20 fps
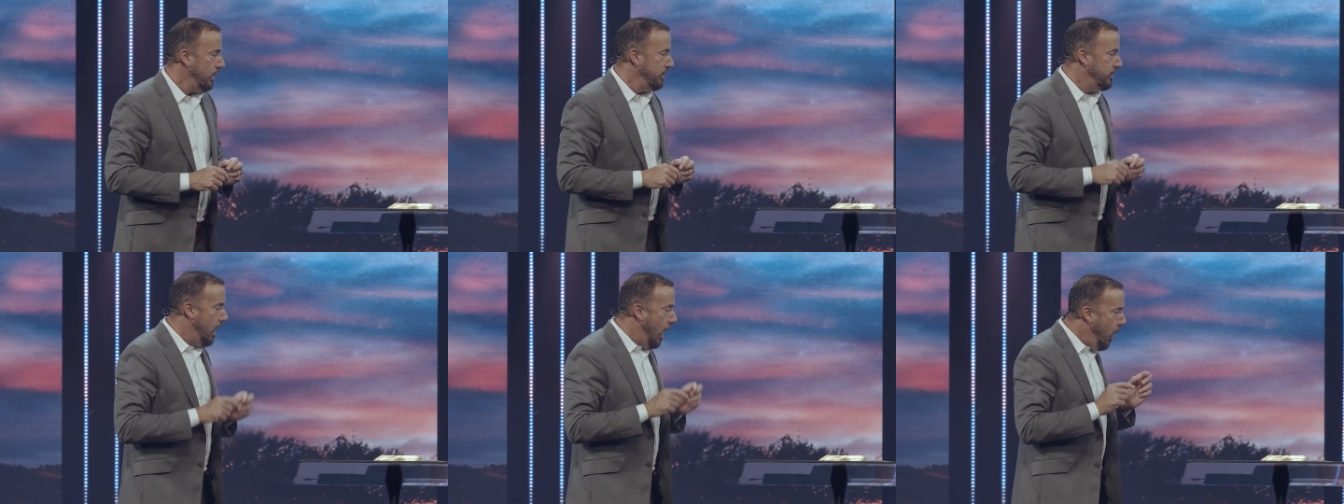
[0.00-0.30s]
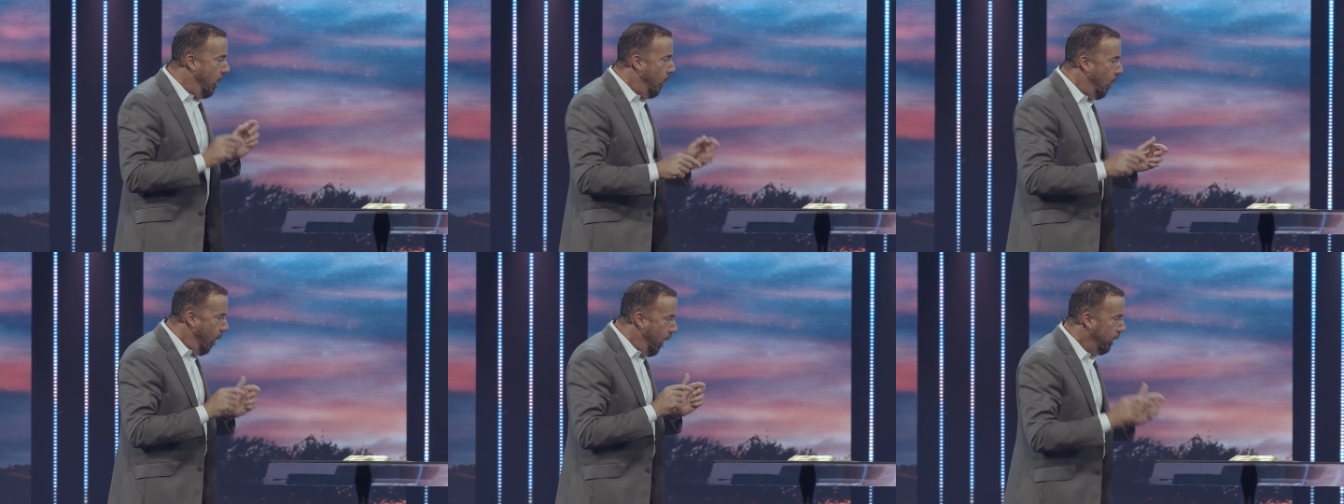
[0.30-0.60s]

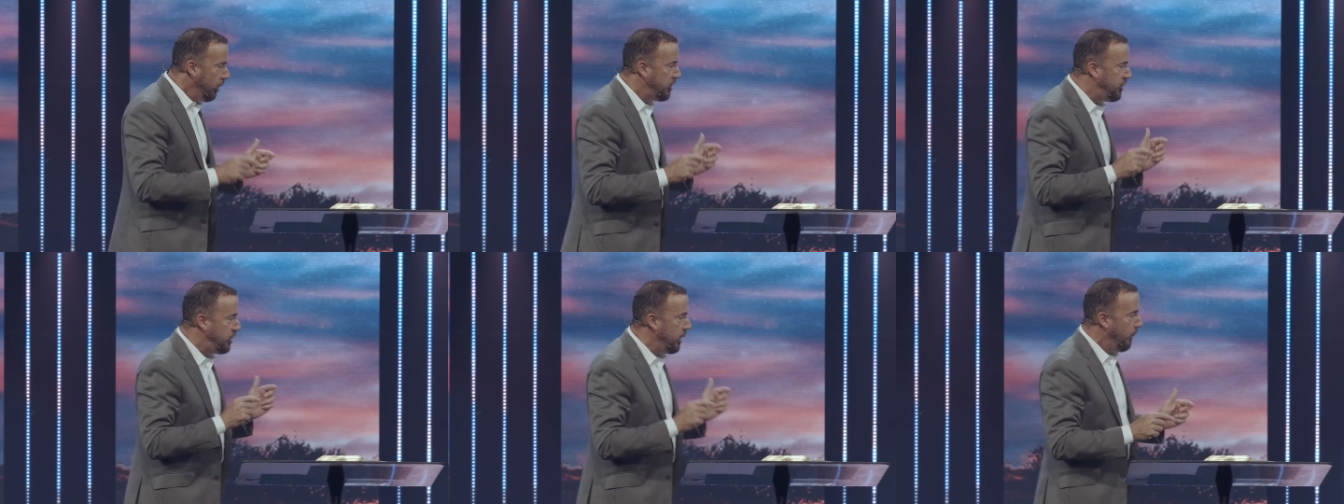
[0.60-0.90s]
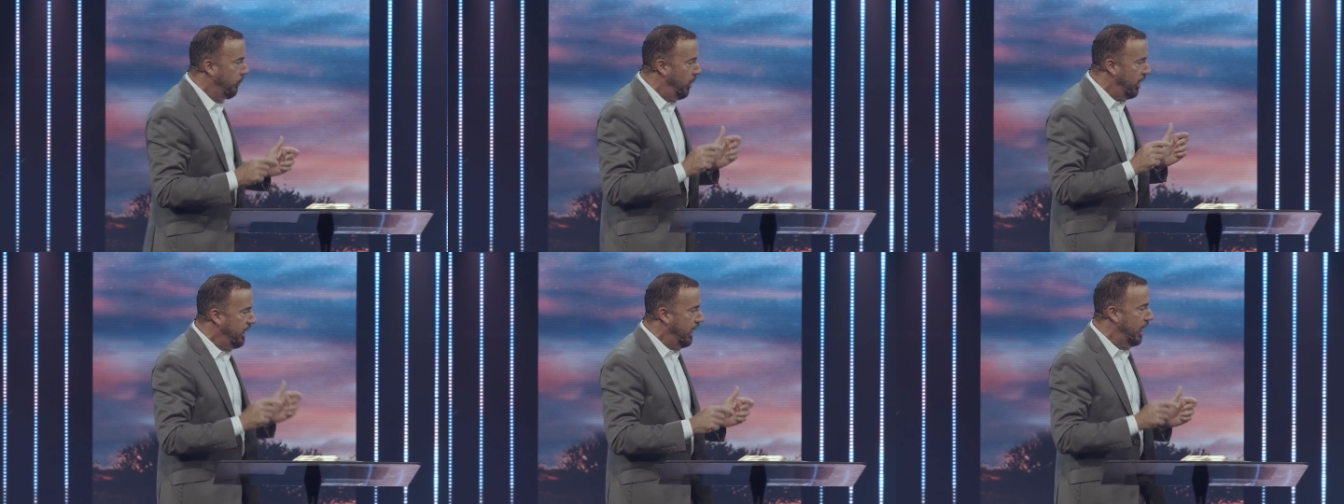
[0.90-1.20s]
Don't
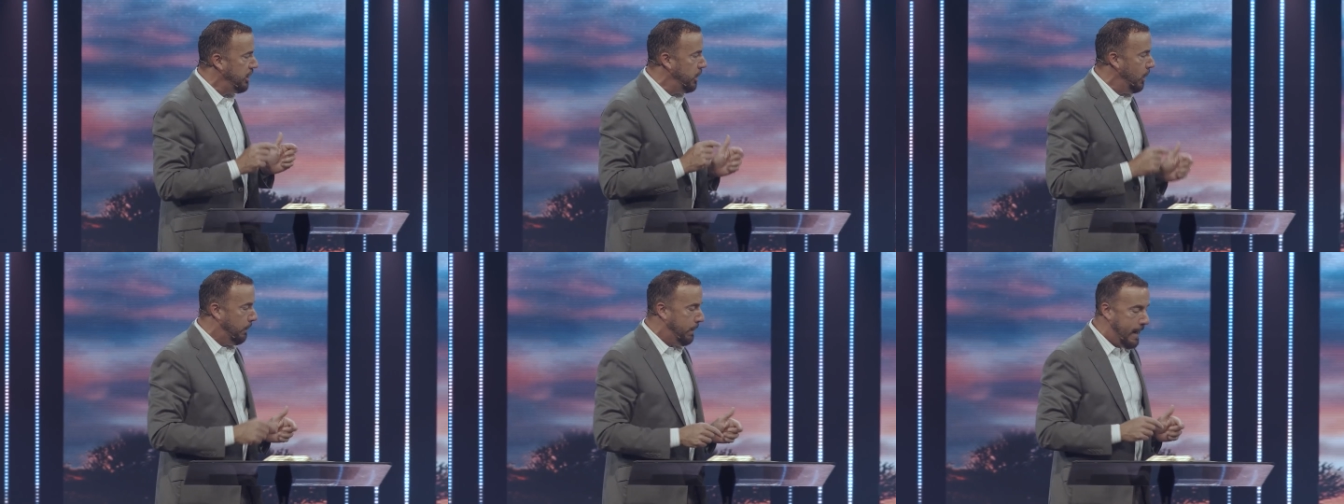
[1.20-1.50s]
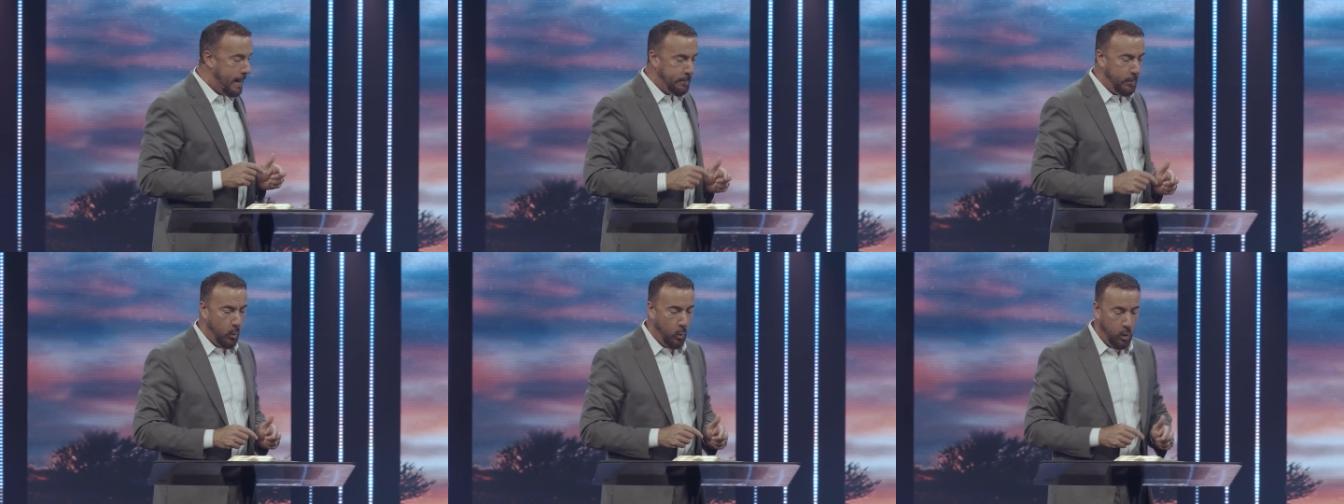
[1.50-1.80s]
worship what other
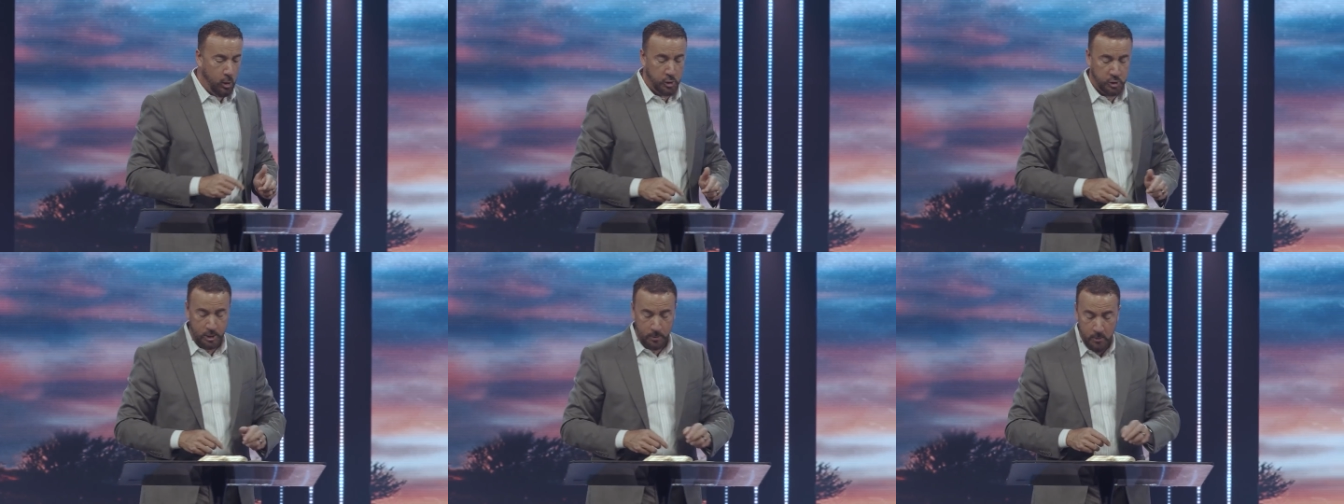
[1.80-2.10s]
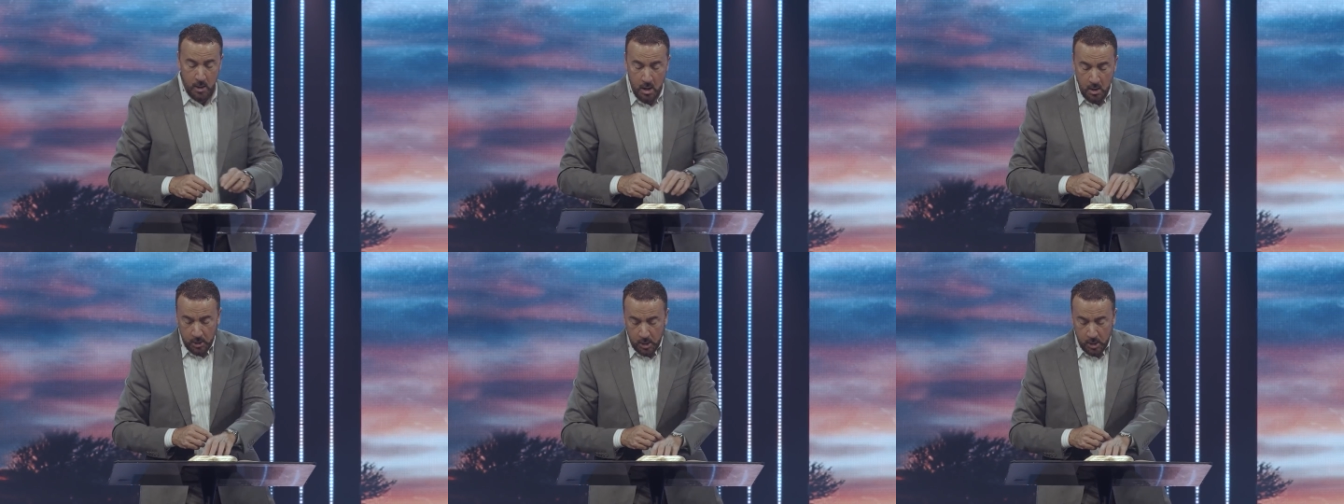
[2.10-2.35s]
people worship.